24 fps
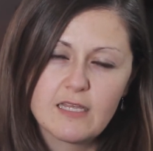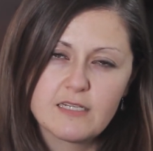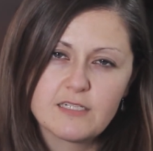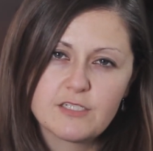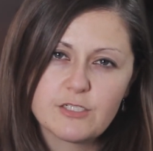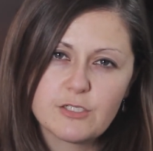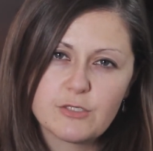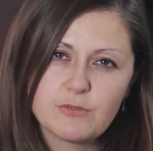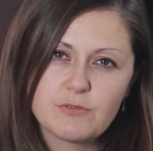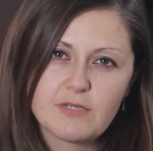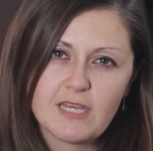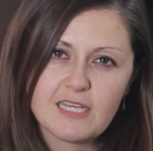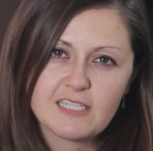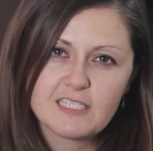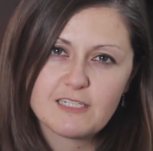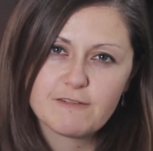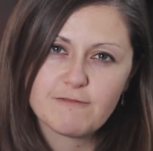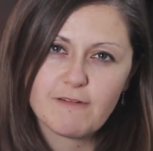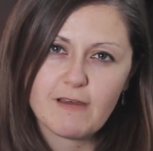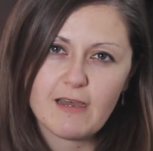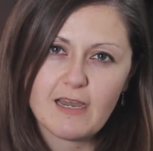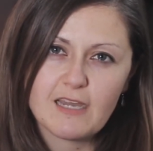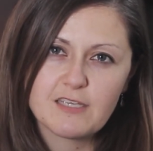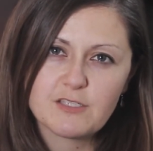to
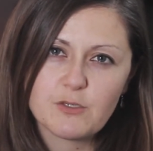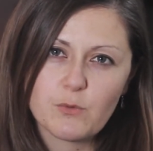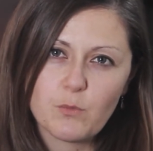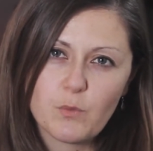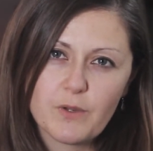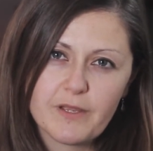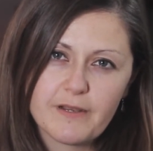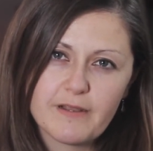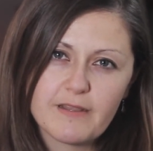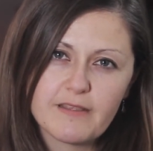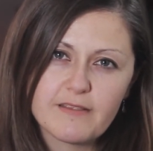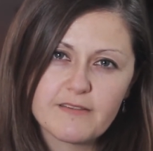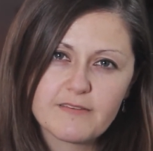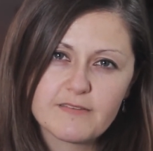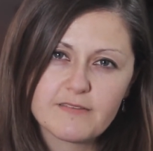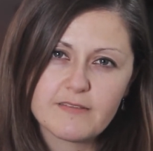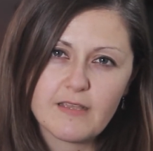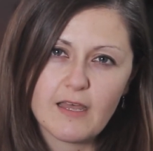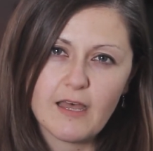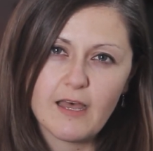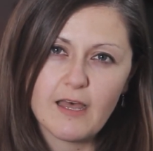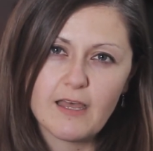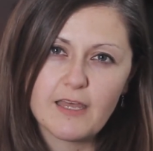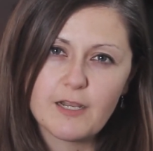testify as a witness
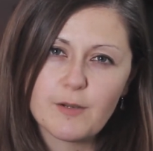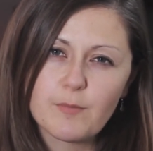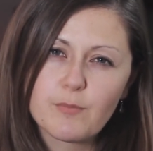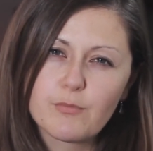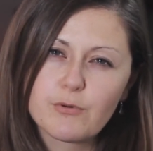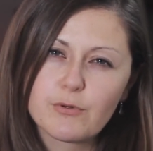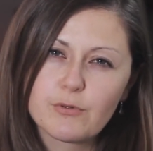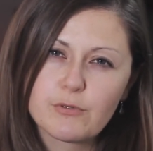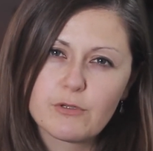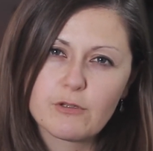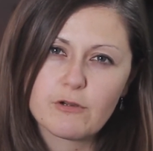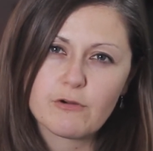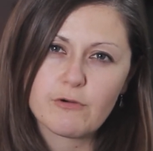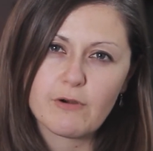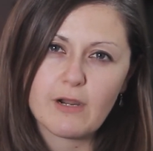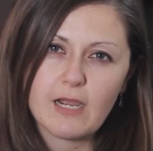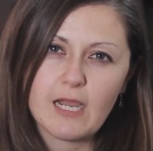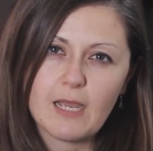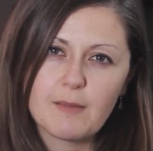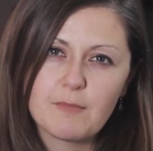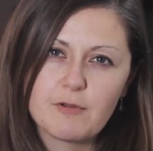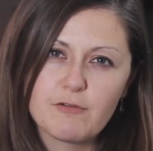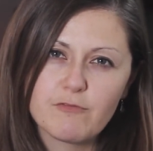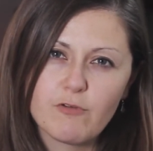uh, in a brutal
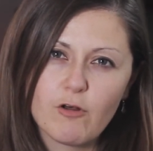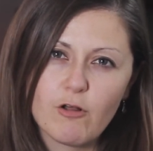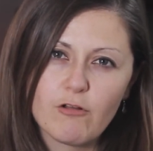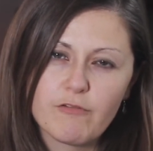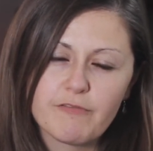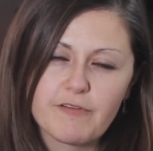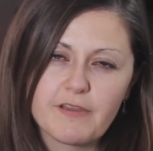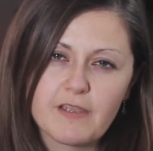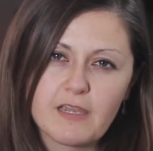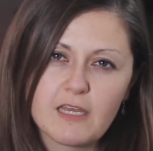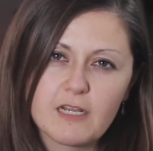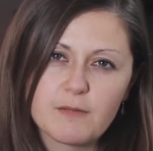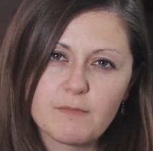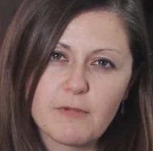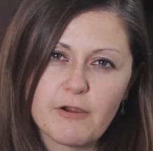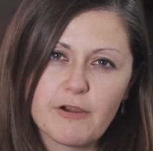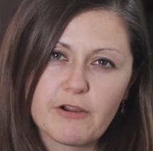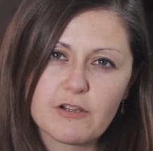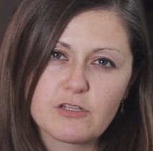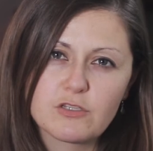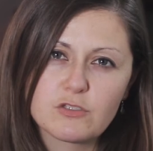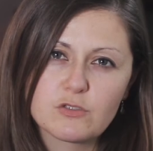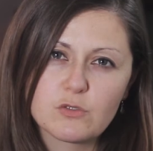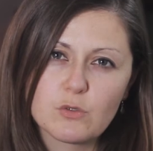crime involving an
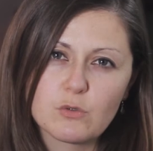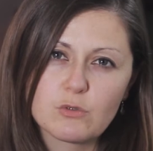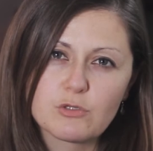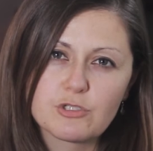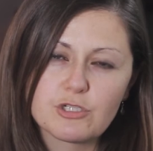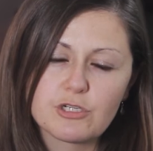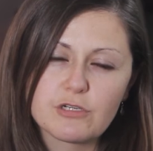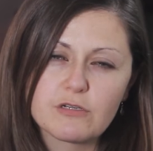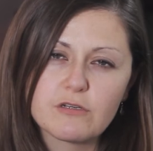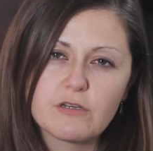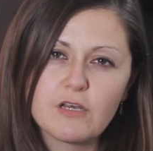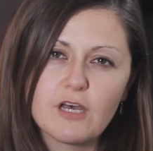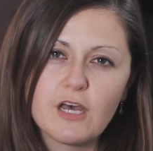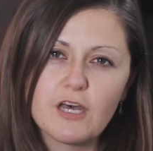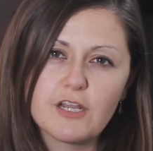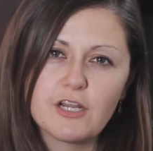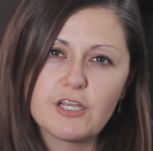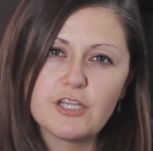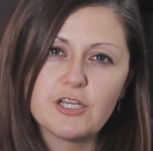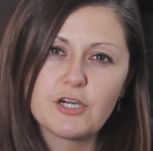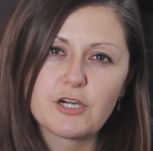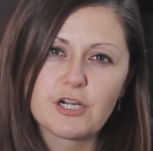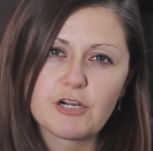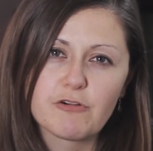American soldier and a
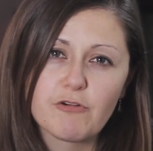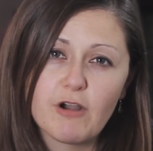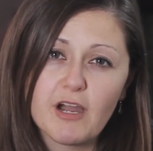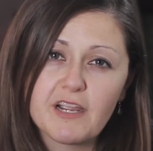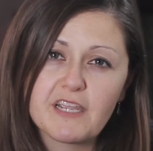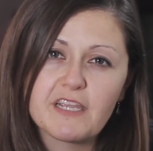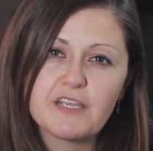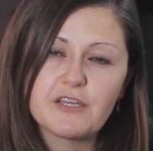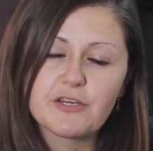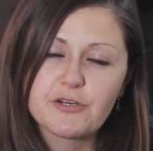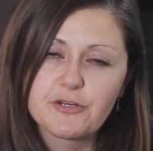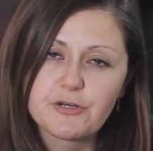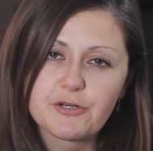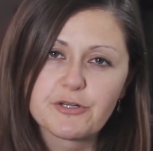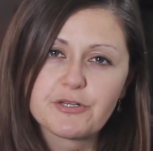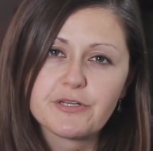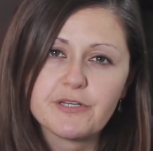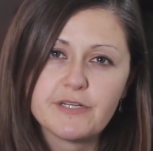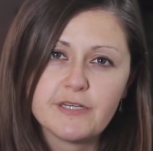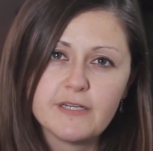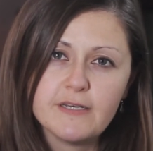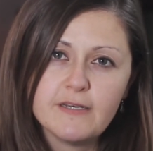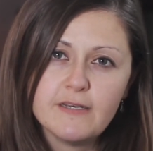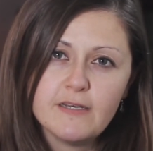young Iraqi girl.
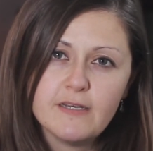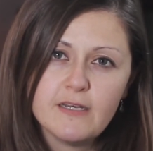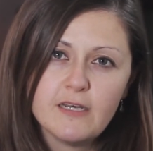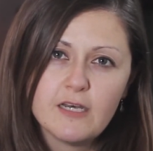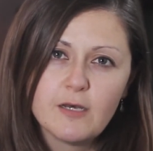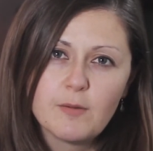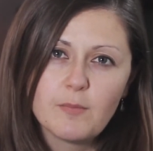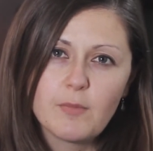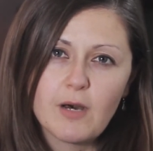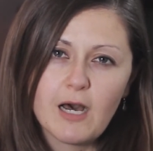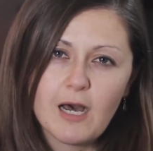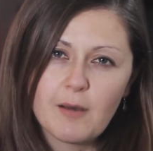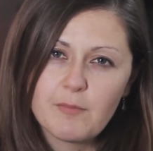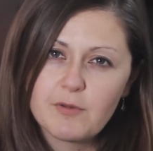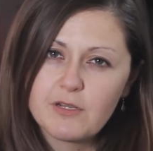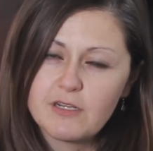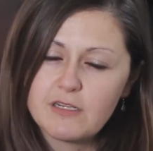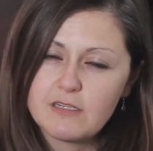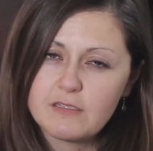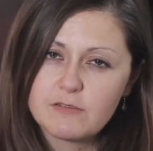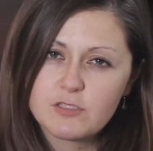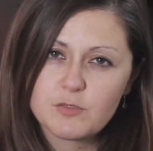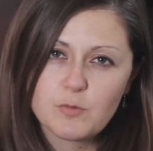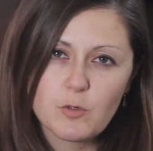
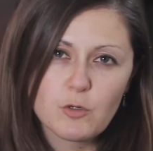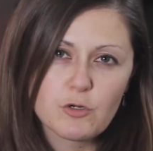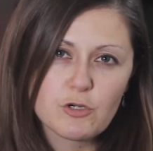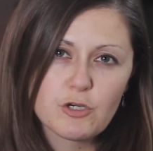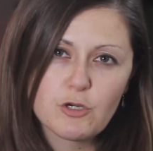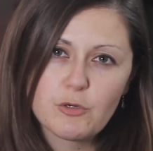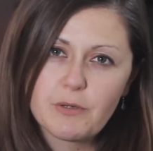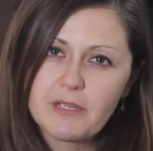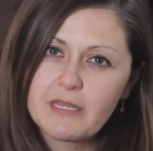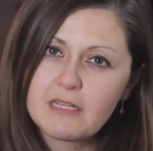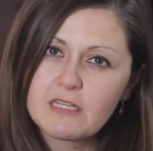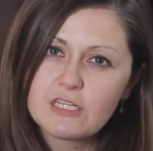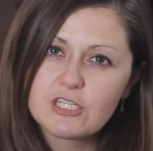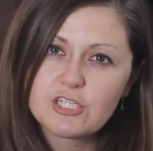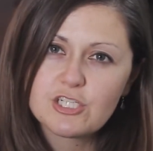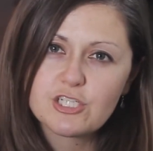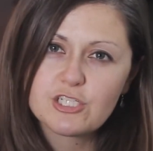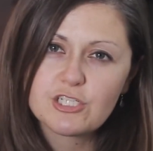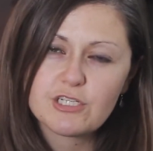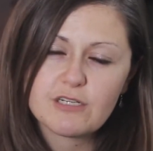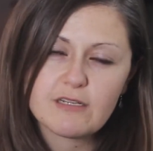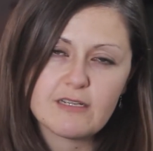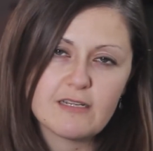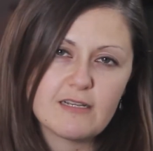Mohammed spoke no
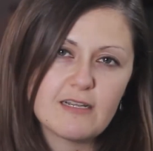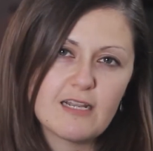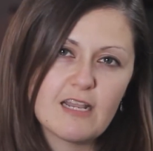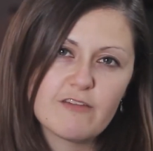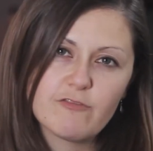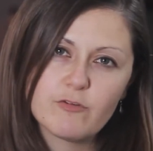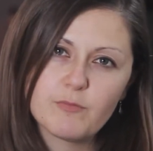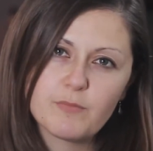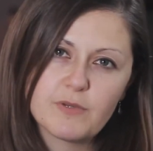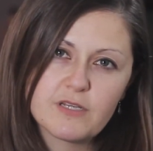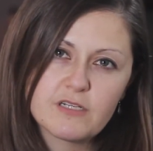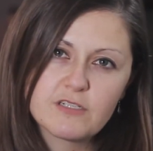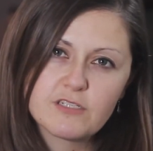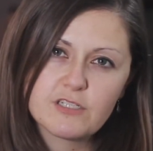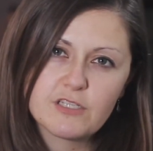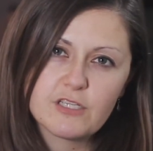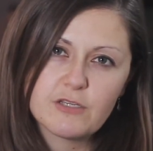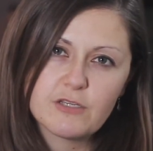English, he'd never been to the